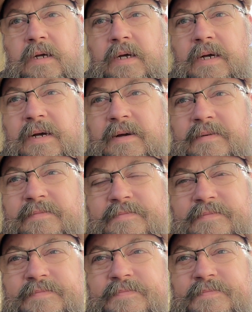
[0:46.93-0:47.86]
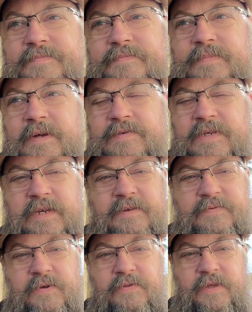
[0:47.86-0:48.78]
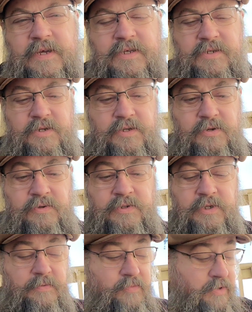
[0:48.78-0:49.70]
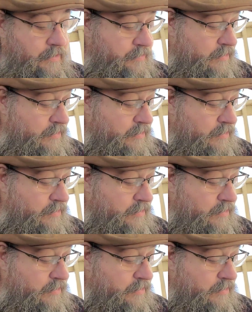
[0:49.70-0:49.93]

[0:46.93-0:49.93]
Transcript: I've seen a few things on YouTube with him,